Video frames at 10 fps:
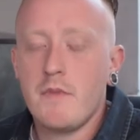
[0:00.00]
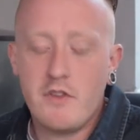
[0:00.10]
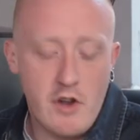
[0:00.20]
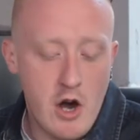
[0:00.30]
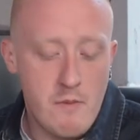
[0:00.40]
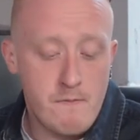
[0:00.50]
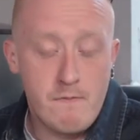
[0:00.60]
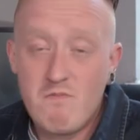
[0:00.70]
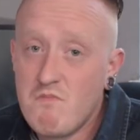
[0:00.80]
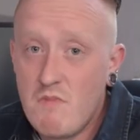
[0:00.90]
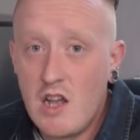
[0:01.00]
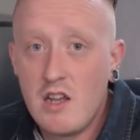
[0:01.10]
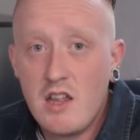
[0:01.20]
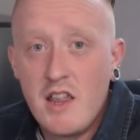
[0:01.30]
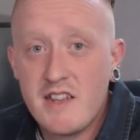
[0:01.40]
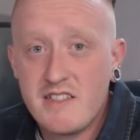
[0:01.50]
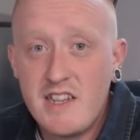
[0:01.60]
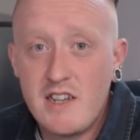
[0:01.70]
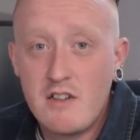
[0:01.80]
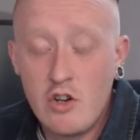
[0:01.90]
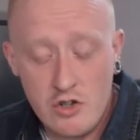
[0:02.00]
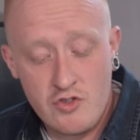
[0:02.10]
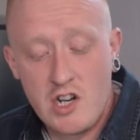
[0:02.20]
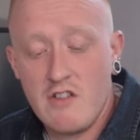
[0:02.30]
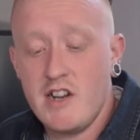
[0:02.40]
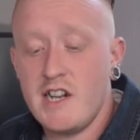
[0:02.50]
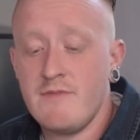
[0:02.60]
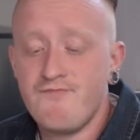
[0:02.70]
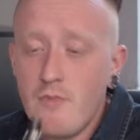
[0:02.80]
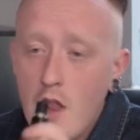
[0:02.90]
So, that's it, cut and dry, really.